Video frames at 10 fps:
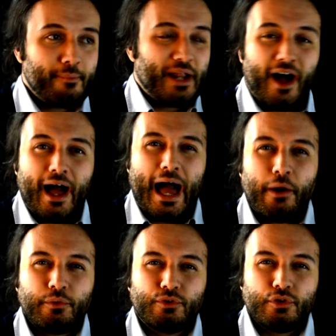I mean, how,
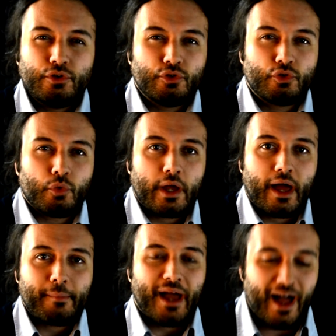how do you do it?
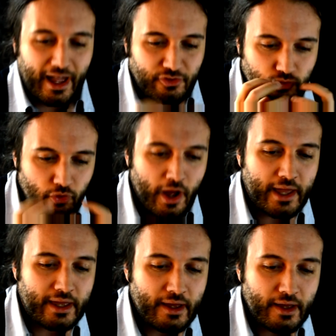I, I
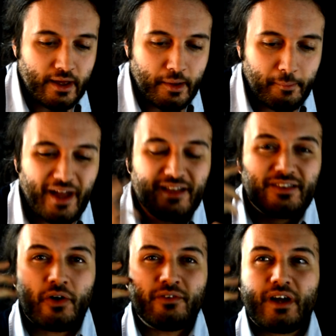try. I
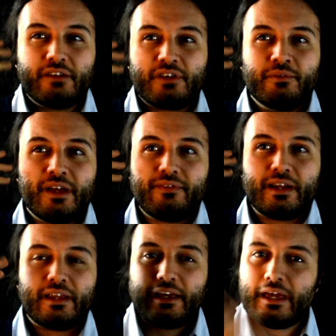don't, don't
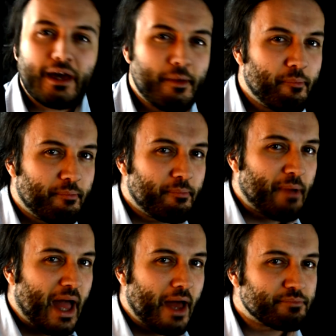even hear,
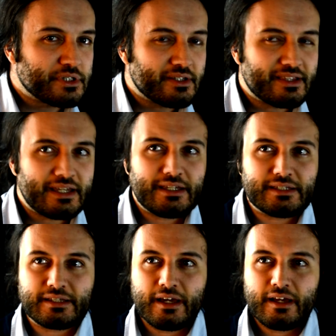perhaps,
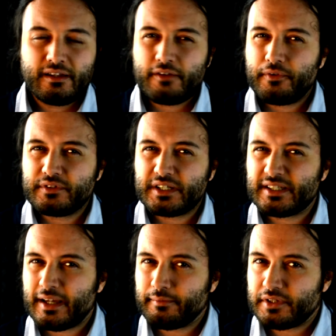these
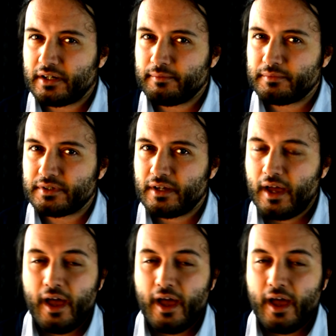differences sometimes.